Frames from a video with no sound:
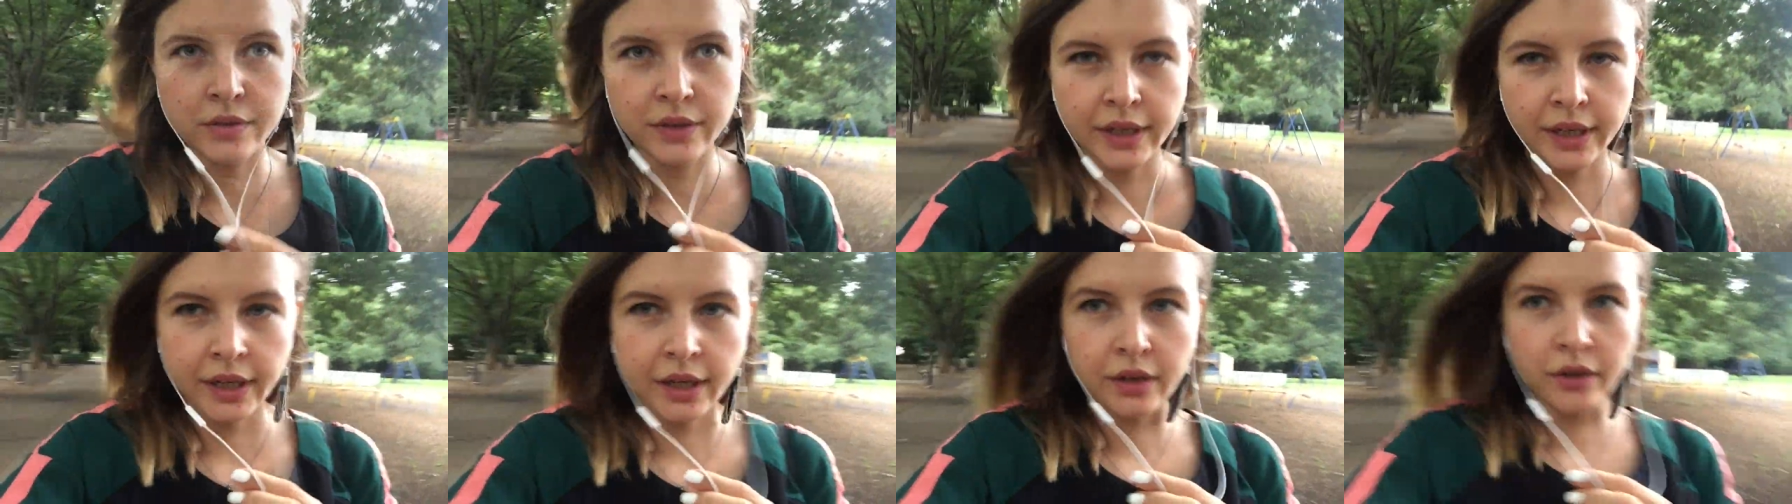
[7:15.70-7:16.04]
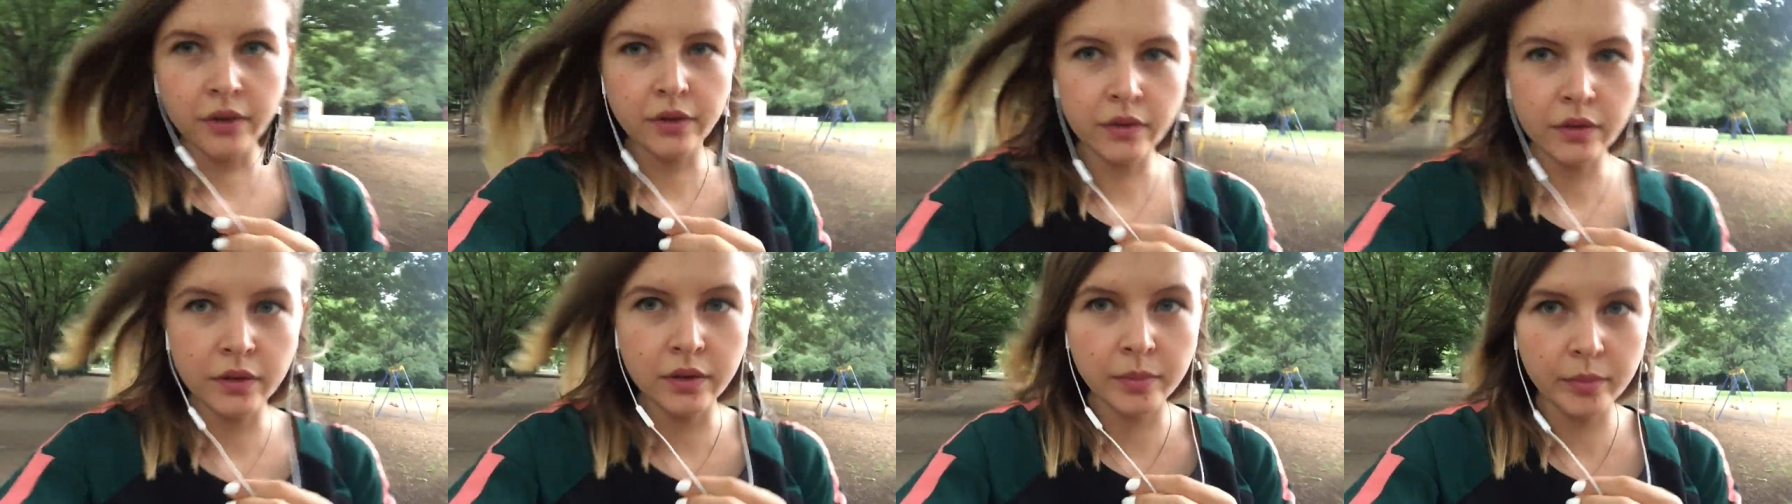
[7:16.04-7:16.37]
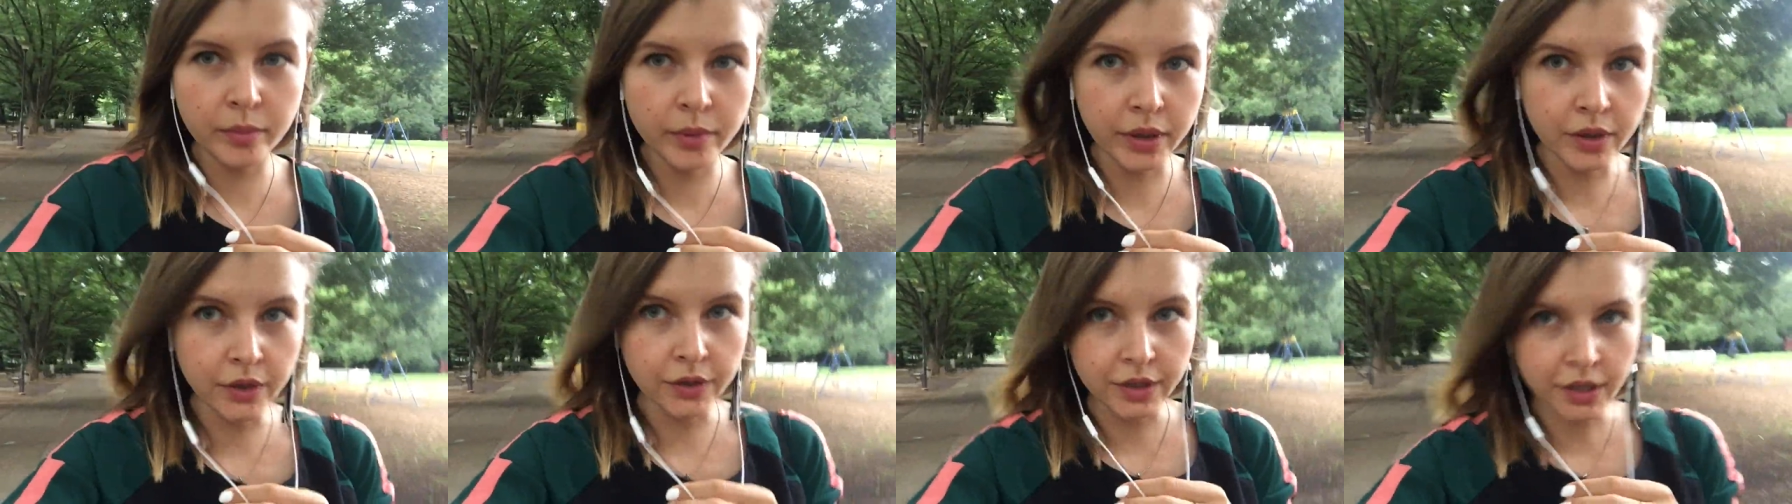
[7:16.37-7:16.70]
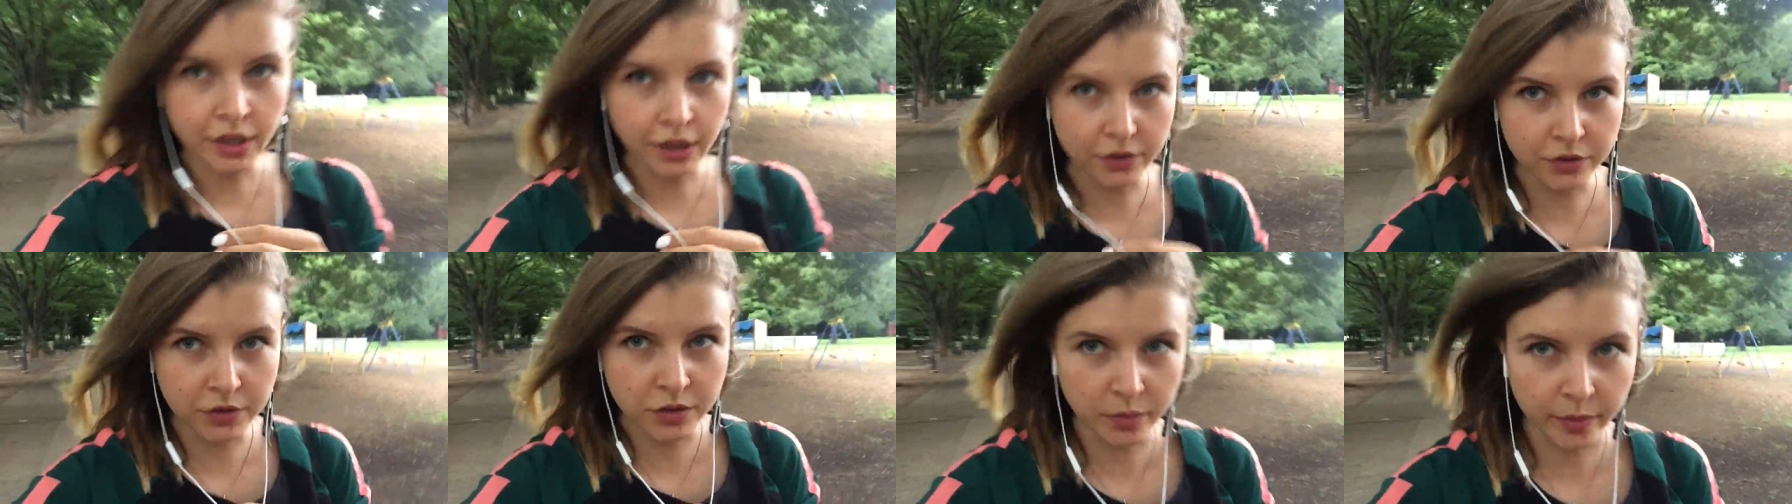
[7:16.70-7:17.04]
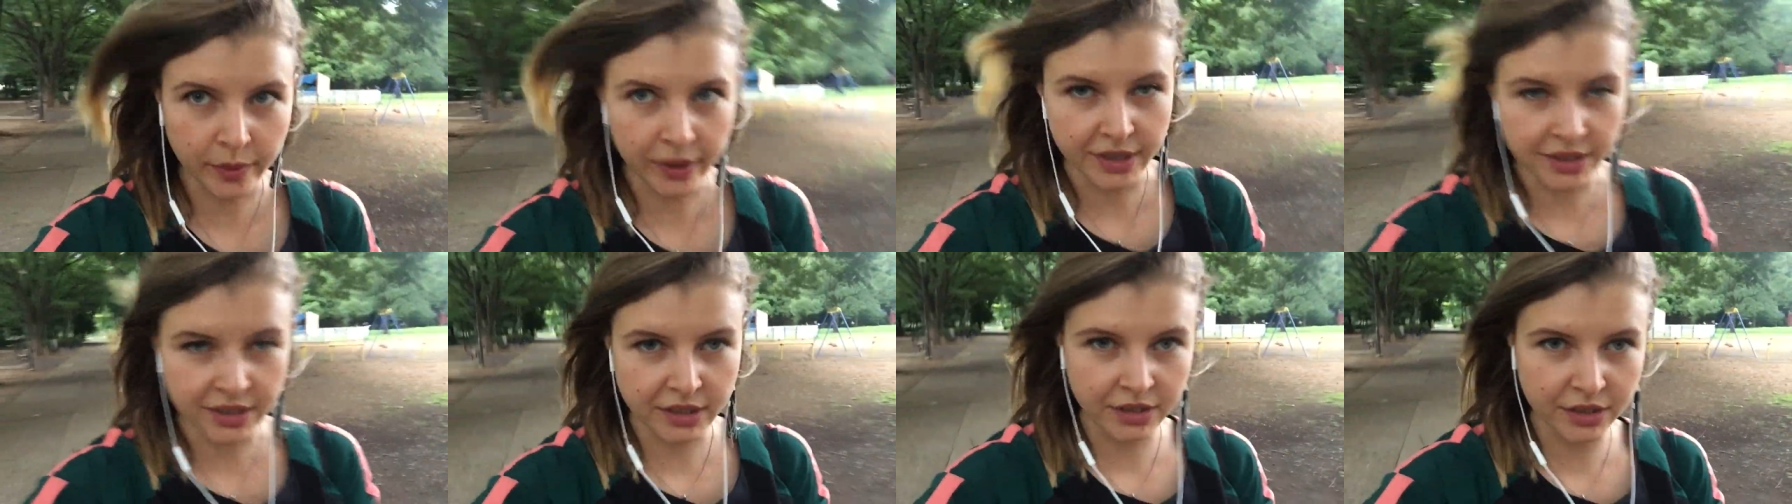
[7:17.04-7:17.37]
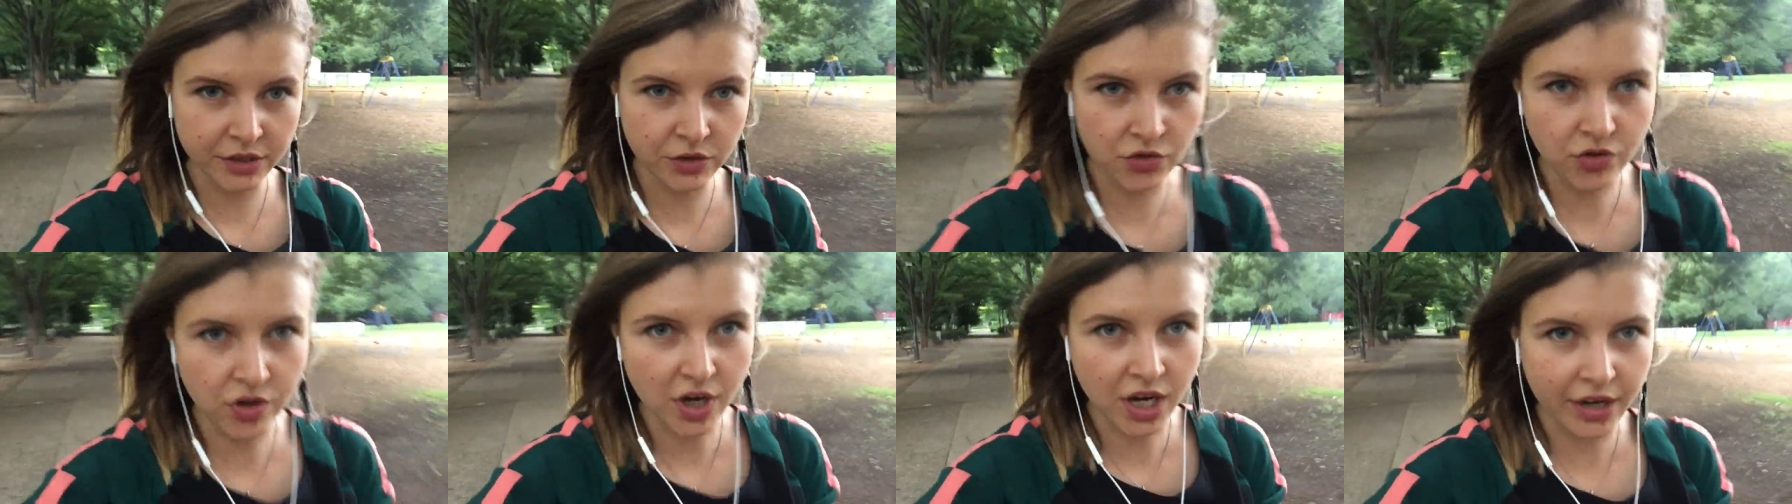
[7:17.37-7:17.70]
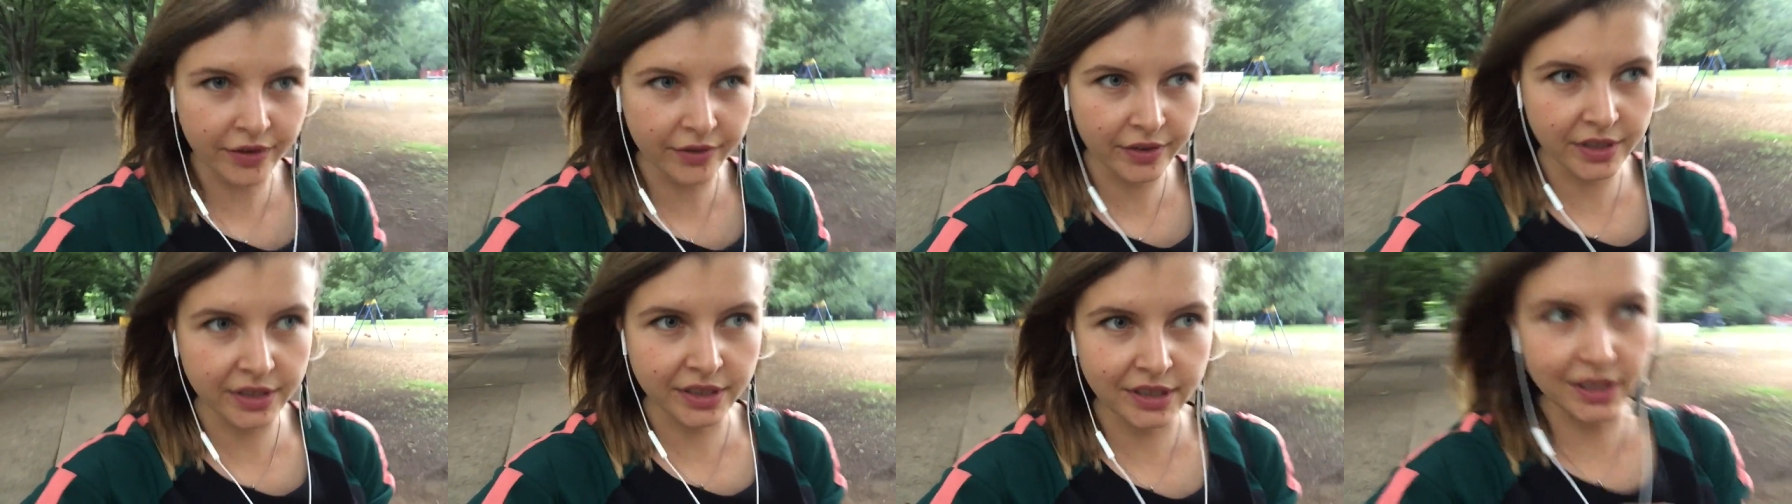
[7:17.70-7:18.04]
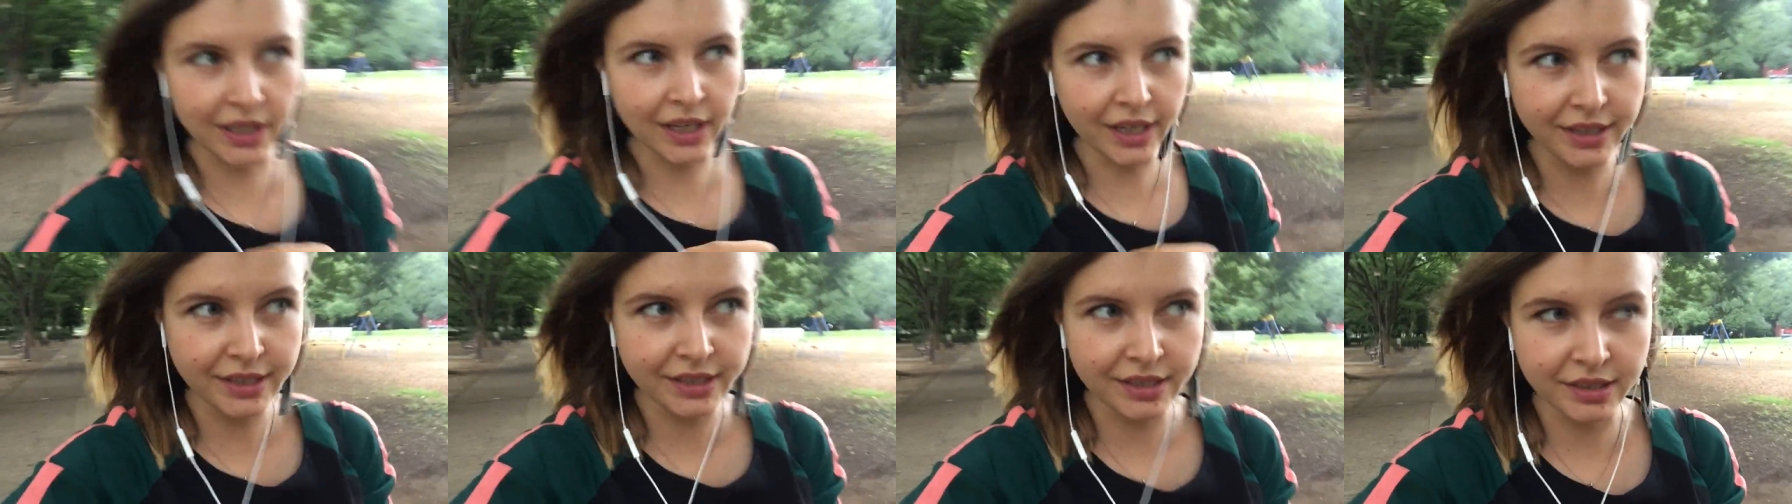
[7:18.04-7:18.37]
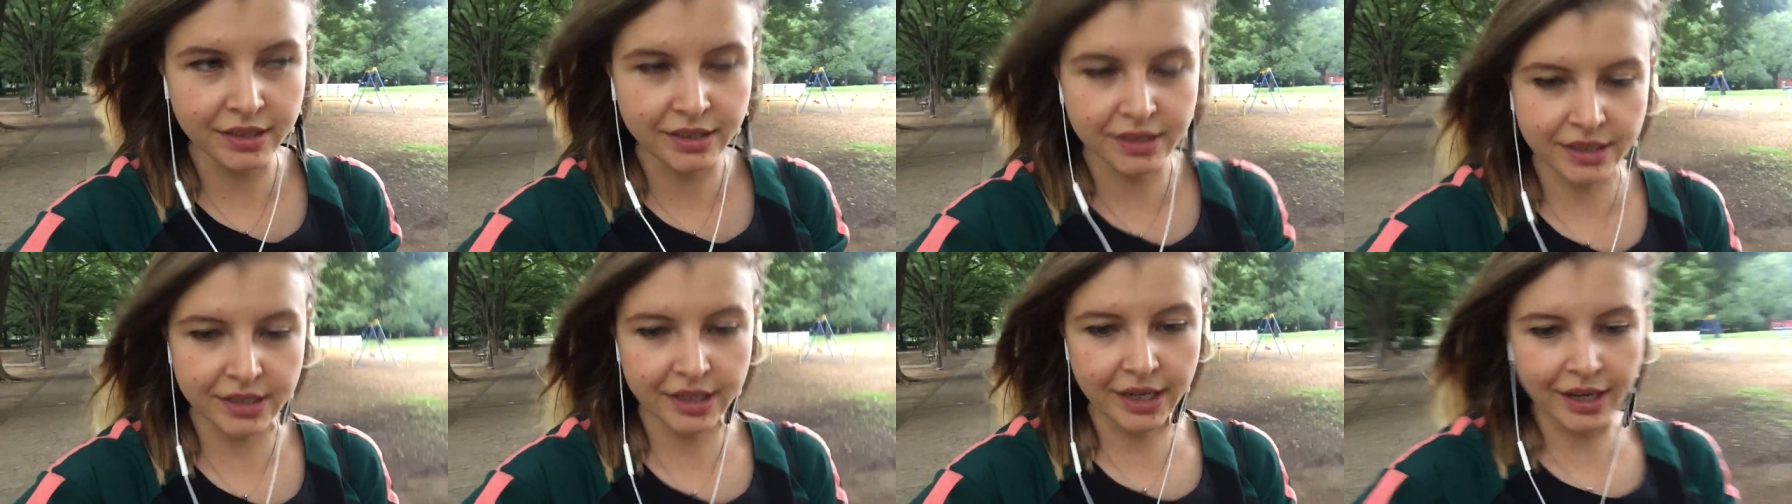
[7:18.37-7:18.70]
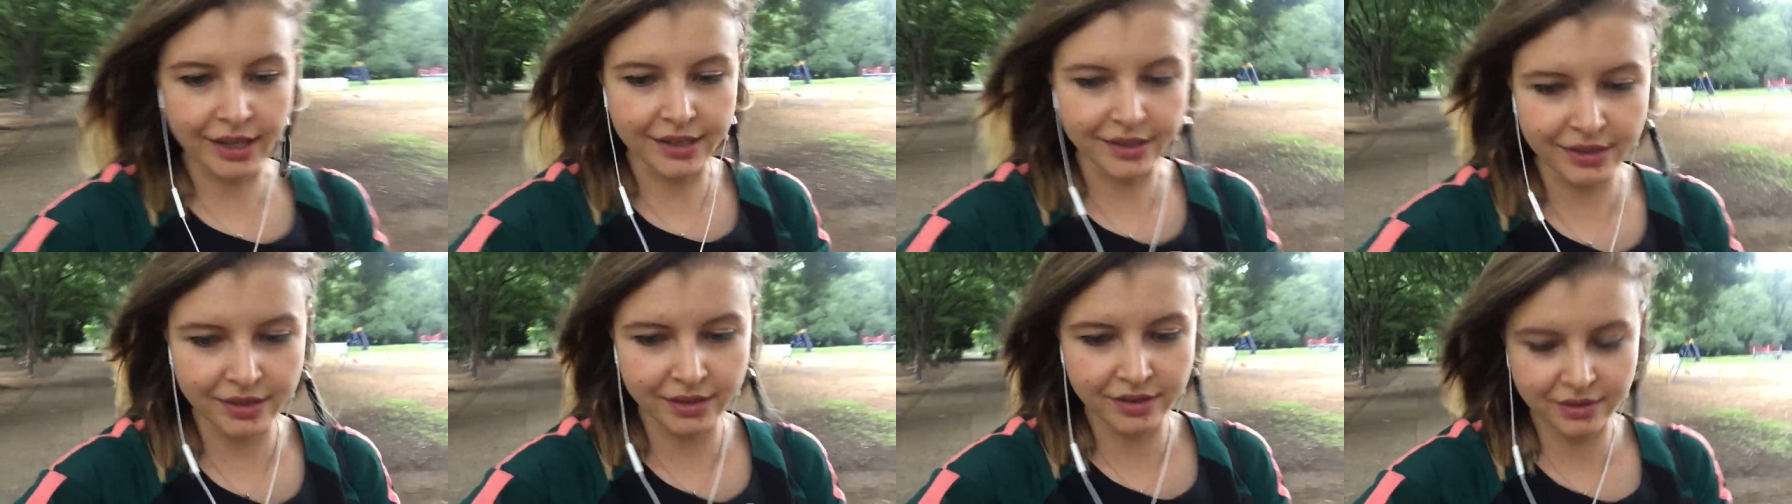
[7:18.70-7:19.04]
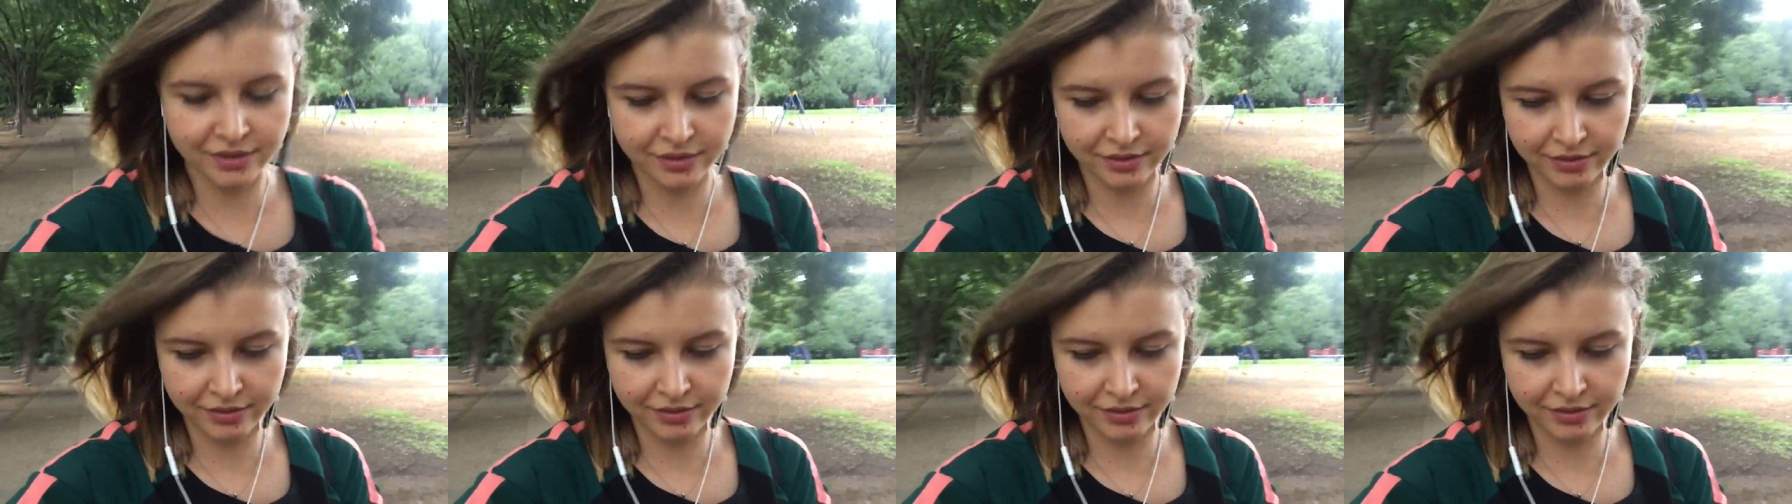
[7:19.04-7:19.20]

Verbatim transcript: now about how to pass the driver's license test.